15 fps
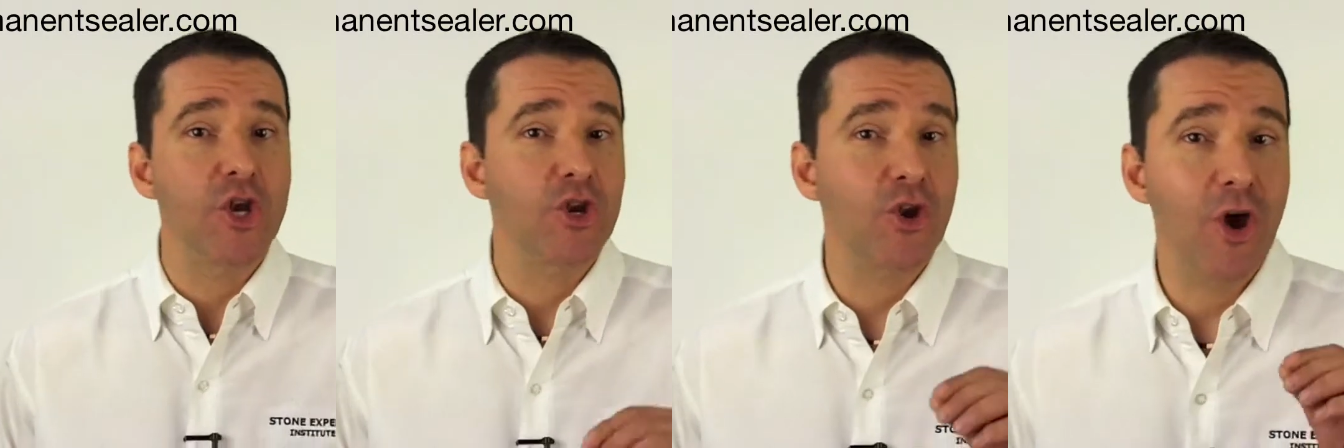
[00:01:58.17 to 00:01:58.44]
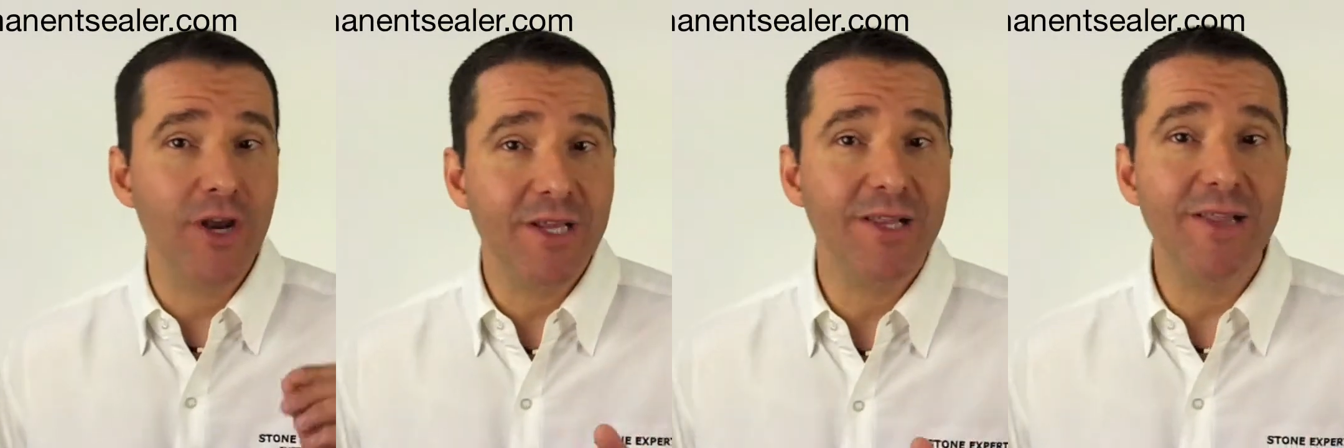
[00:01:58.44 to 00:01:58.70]

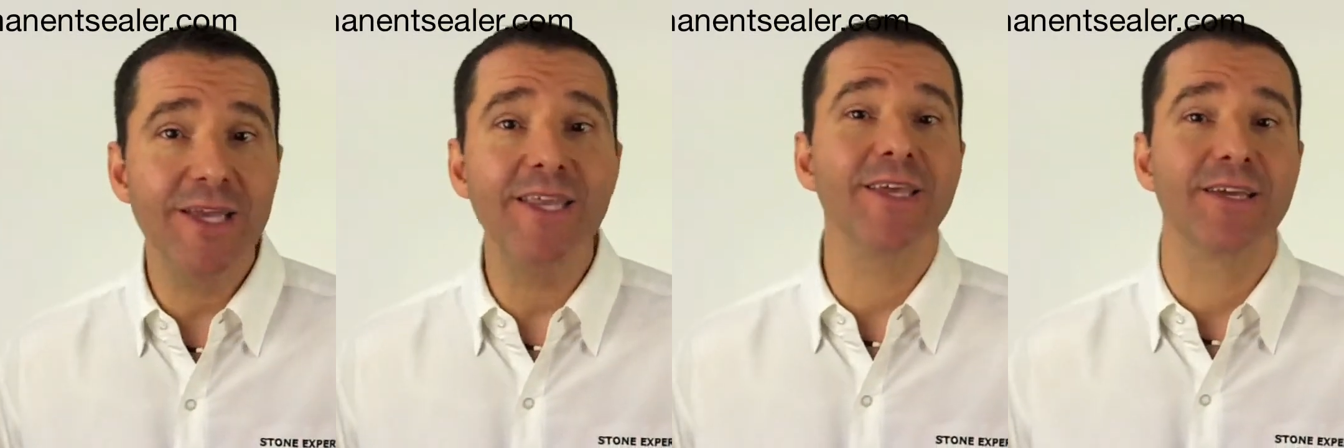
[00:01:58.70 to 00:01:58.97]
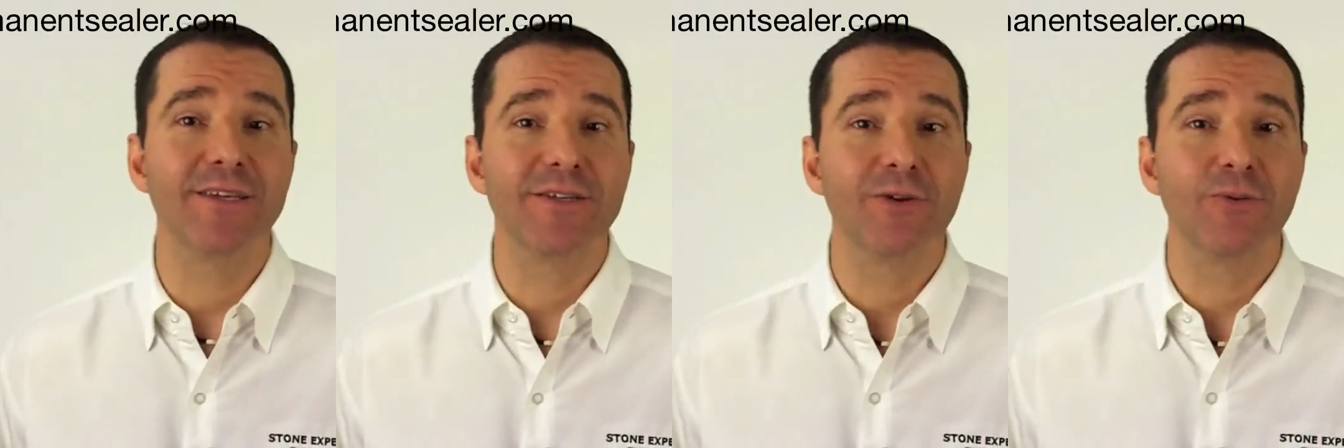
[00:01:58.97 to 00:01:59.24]
not
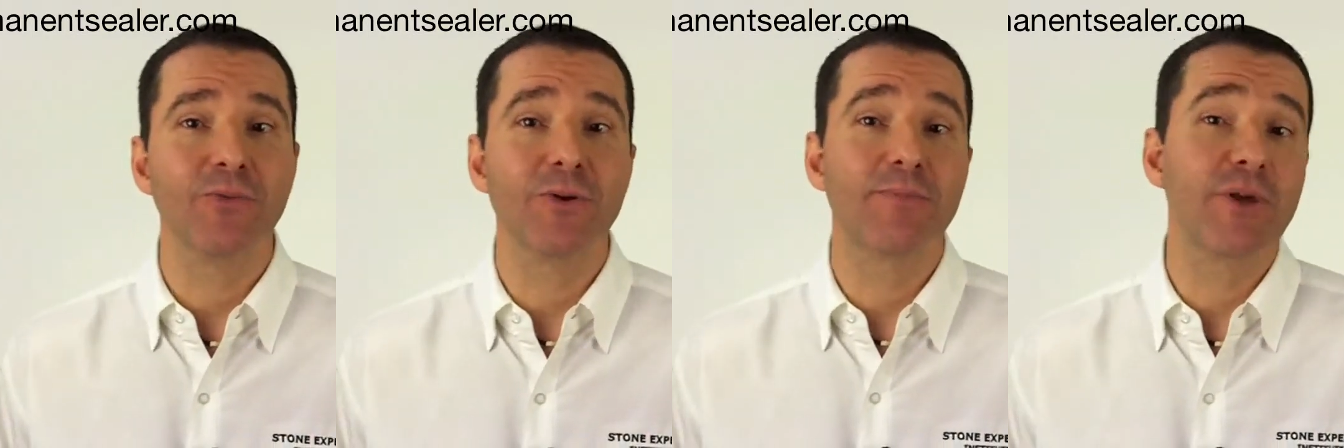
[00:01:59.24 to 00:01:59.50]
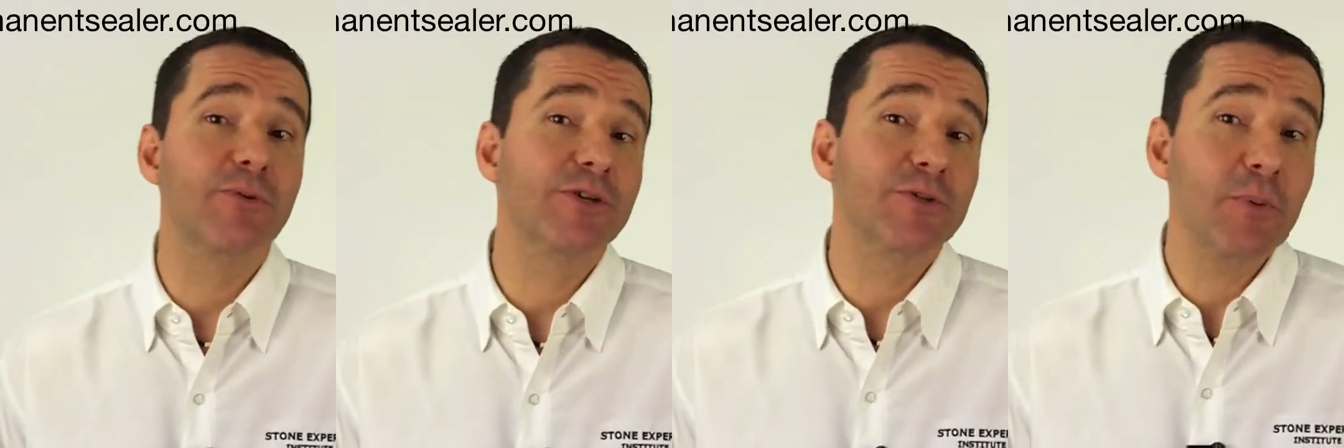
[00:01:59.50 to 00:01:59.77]
cleaning it would
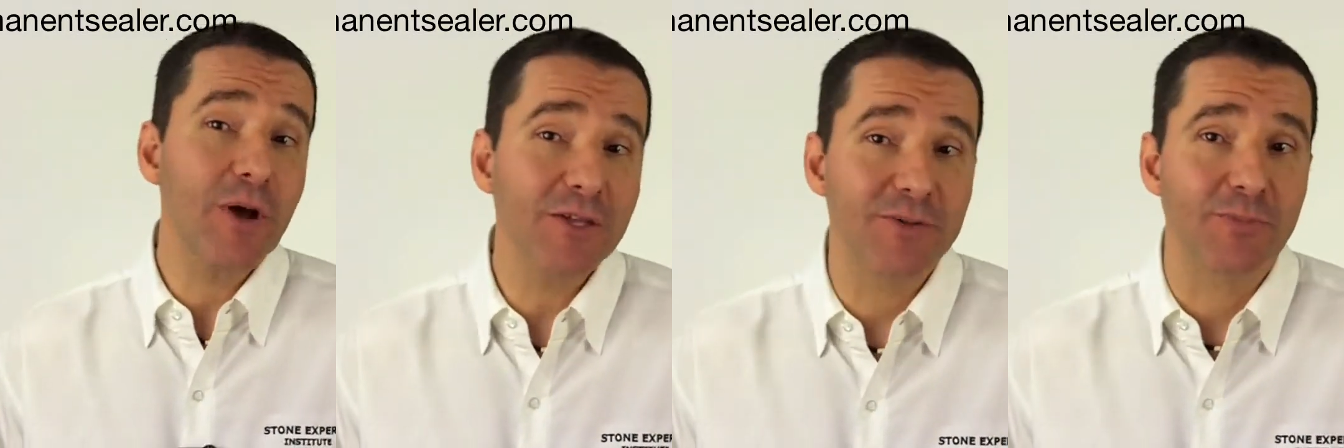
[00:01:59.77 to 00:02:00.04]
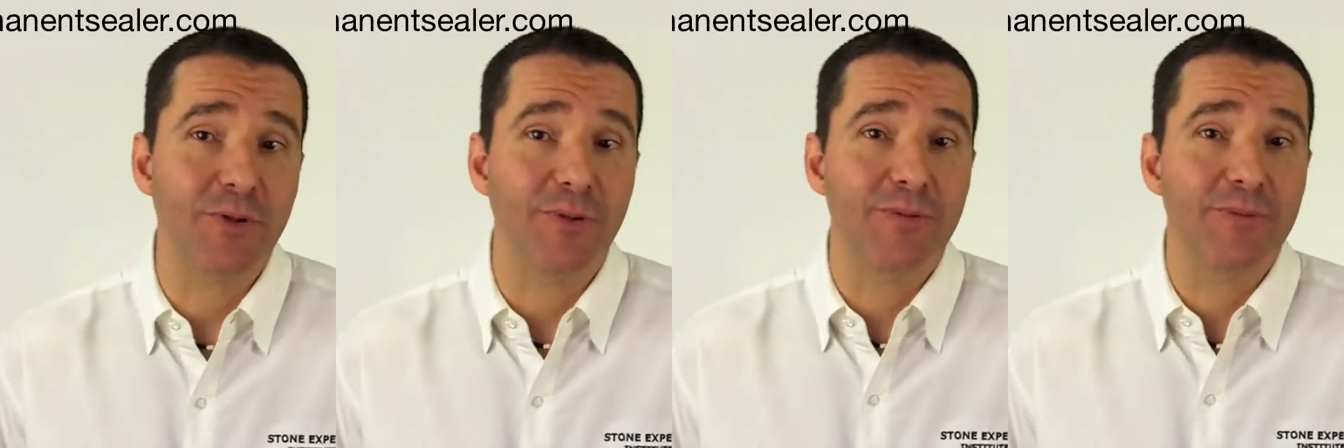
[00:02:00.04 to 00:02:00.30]
be
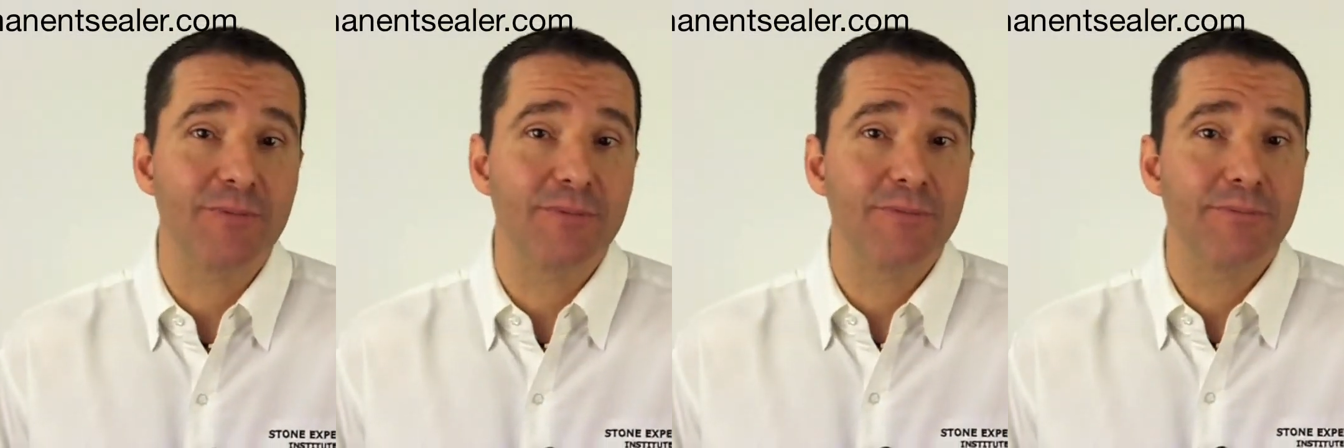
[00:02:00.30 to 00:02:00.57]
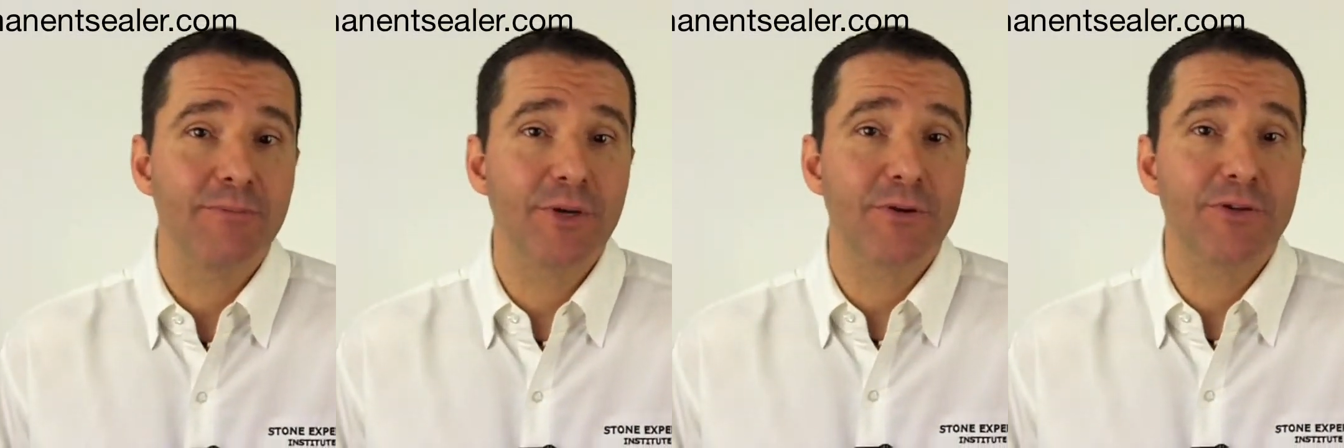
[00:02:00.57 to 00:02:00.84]
responsible
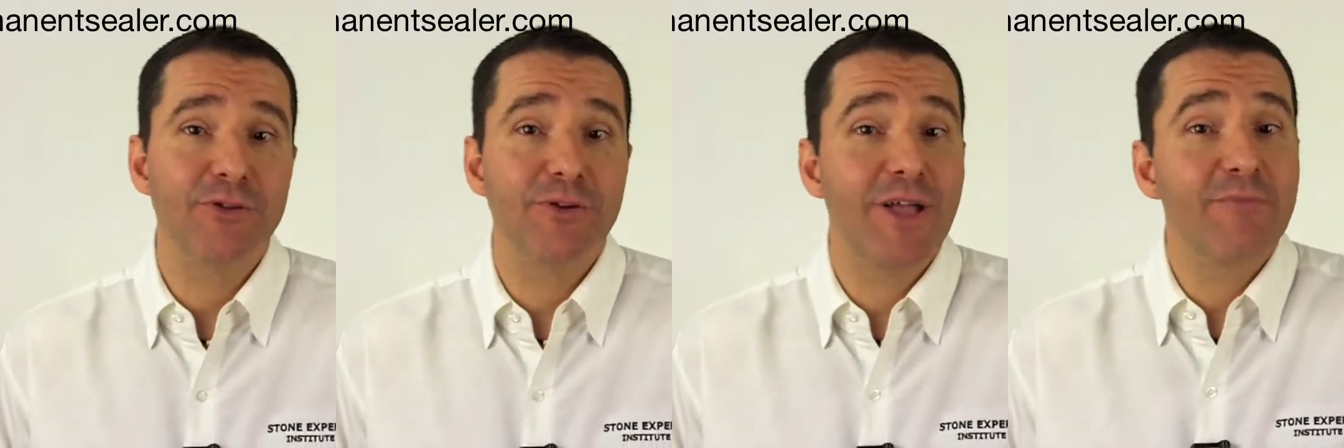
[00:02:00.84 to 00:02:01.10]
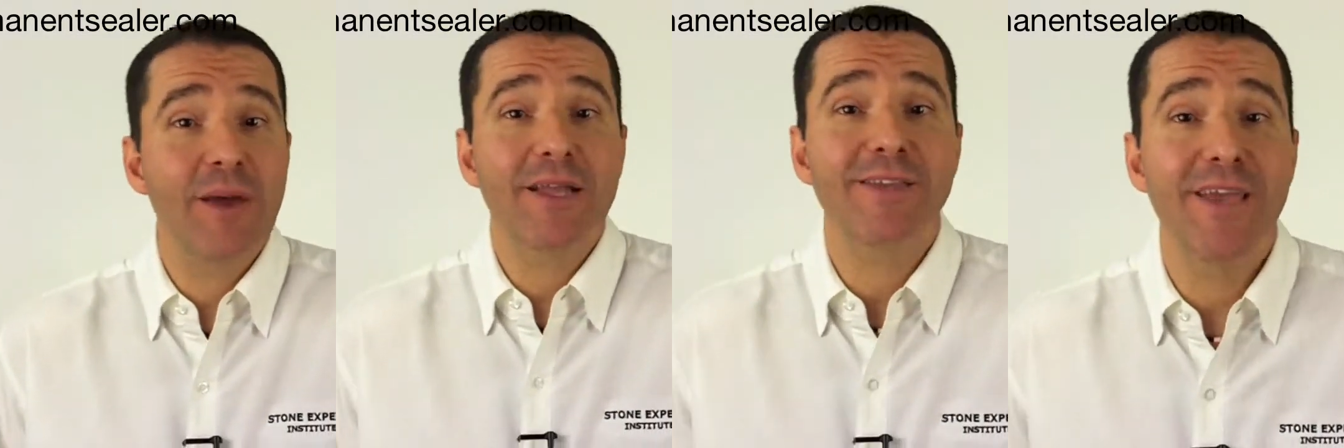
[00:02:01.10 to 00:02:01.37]
because you'll
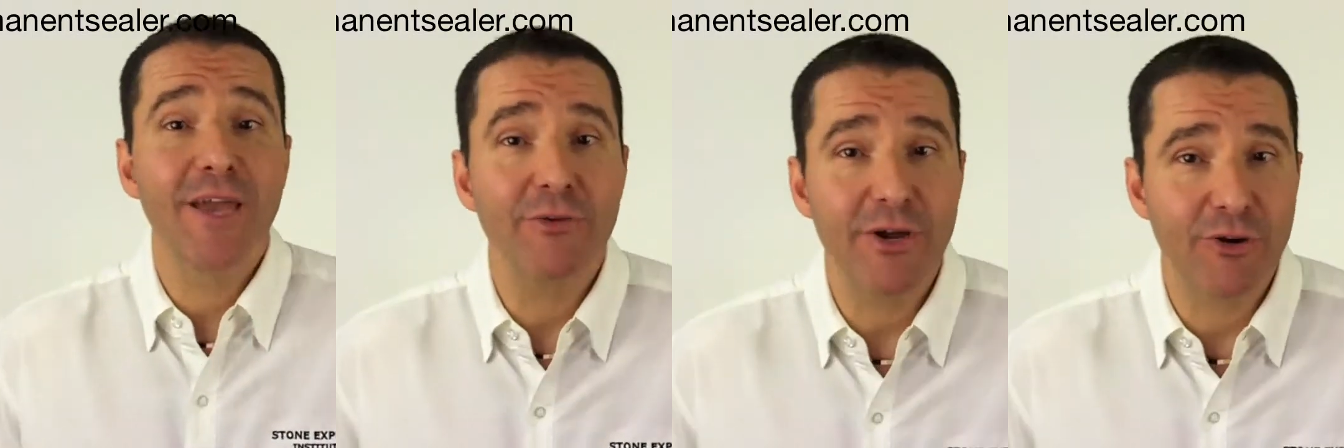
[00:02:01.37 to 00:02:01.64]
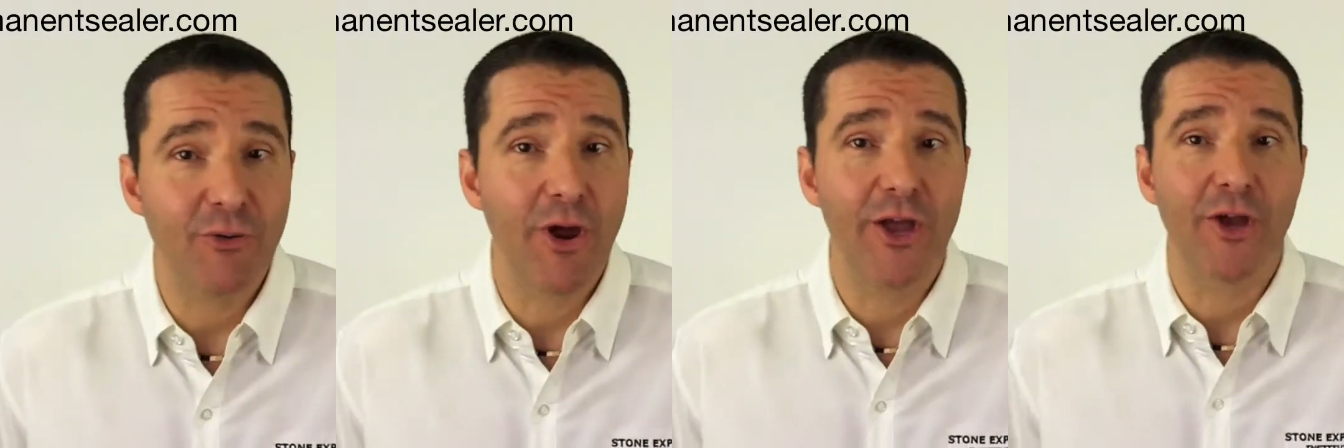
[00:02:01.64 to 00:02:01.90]
have
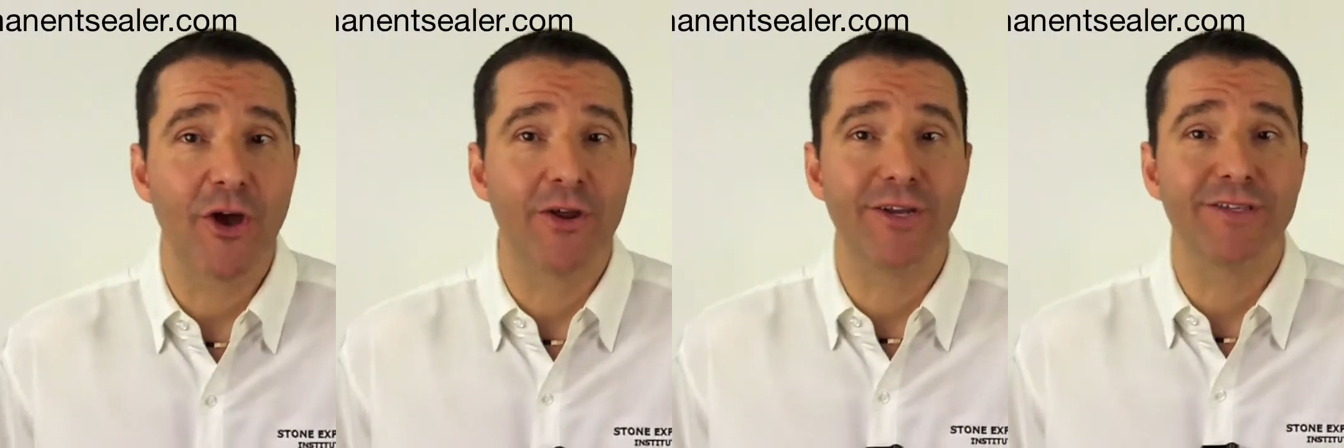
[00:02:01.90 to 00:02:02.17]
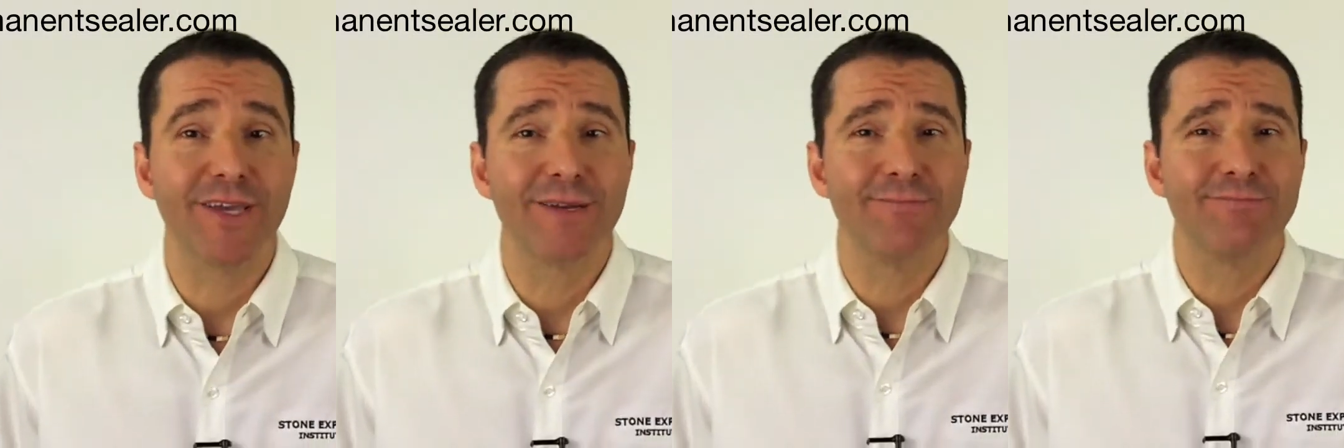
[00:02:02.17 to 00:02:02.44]
bacteria growing on
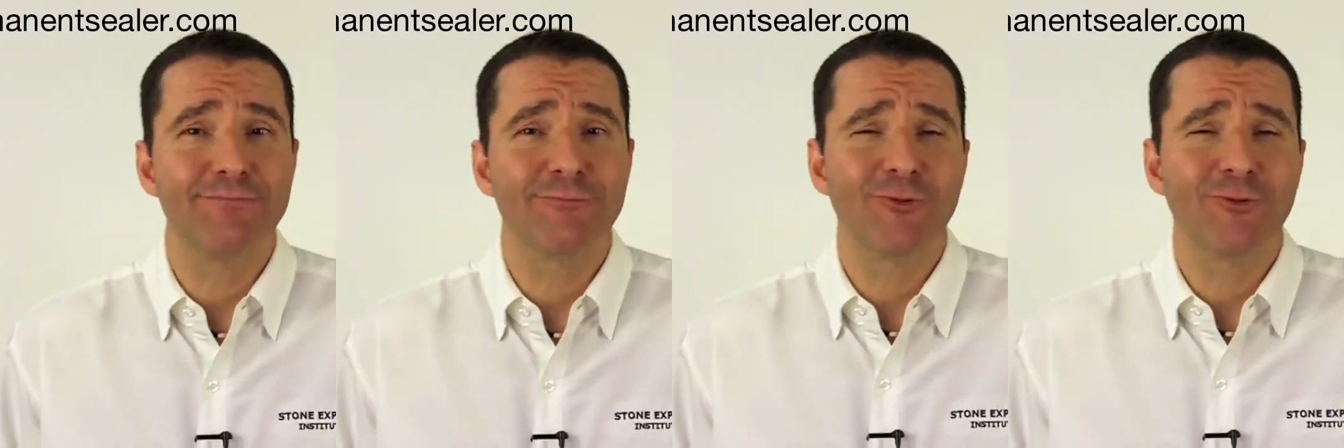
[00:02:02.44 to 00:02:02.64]
it and